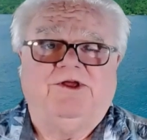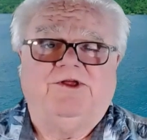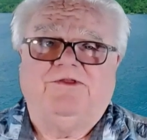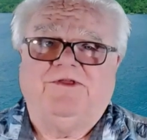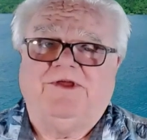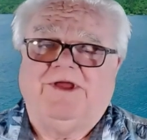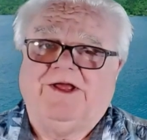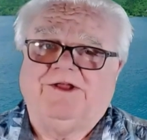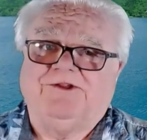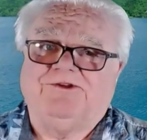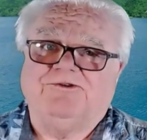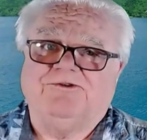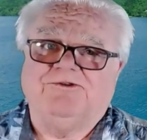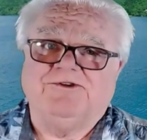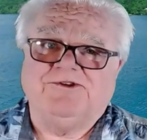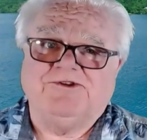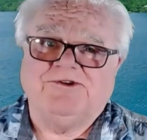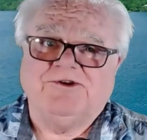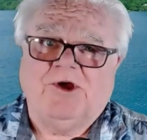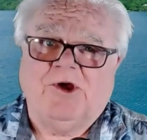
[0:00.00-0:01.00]
The answer
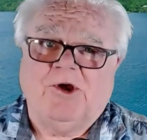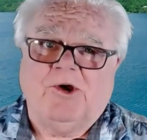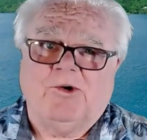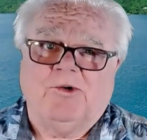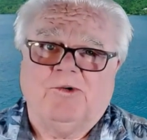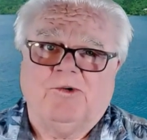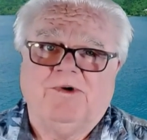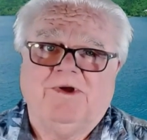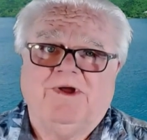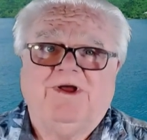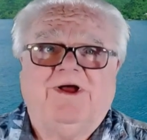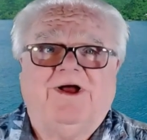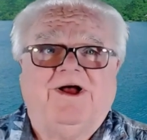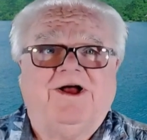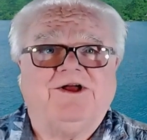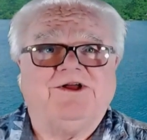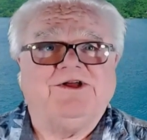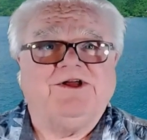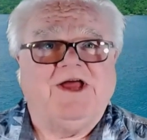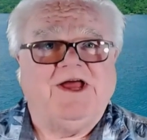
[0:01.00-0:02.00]
is no.
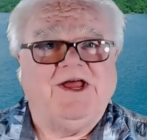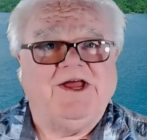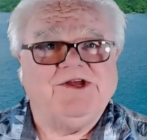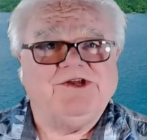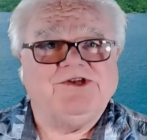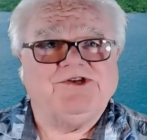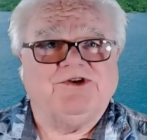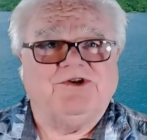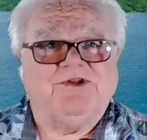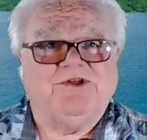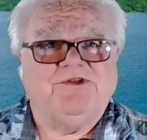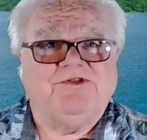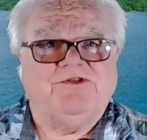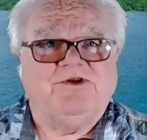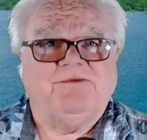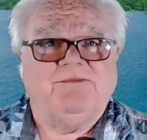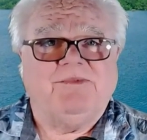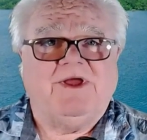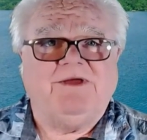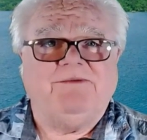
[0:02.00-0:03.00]
Occasionally
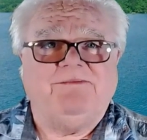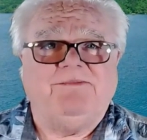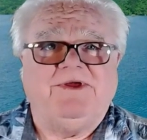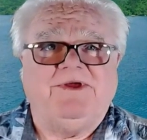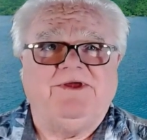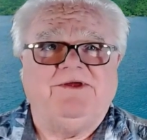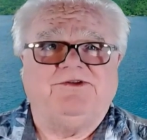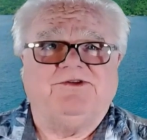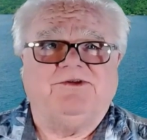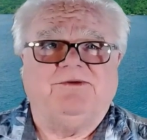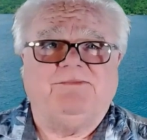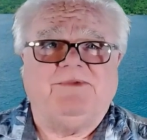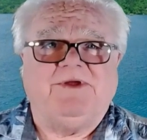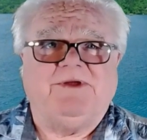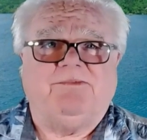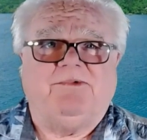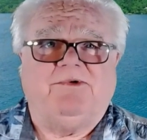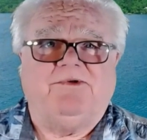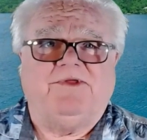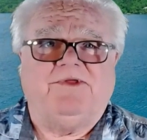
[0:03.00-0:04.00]
there may be some
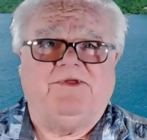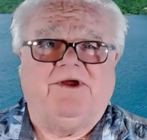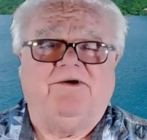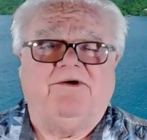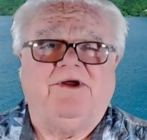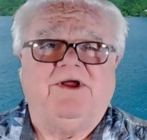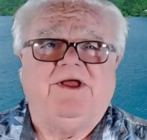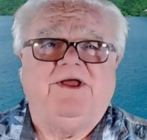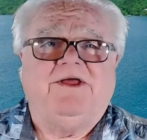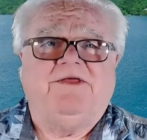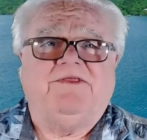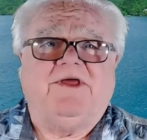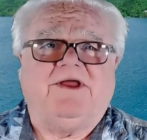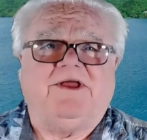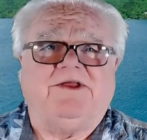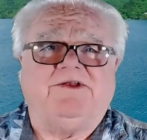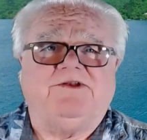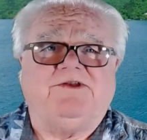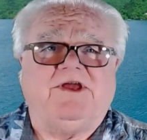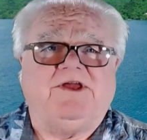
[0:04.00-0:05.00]
people there that
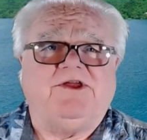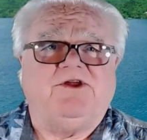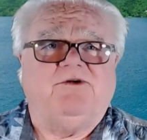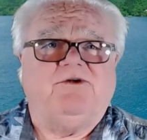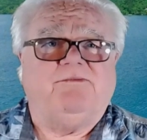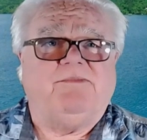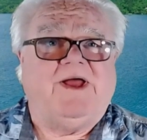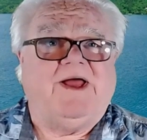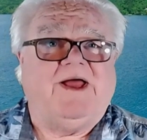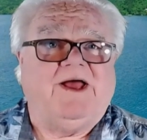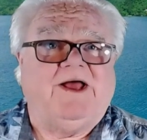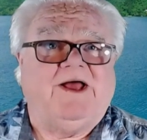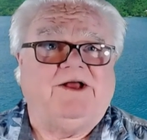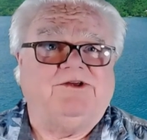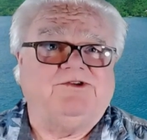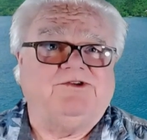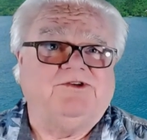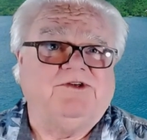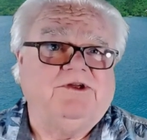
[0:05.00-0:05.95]
can take your bags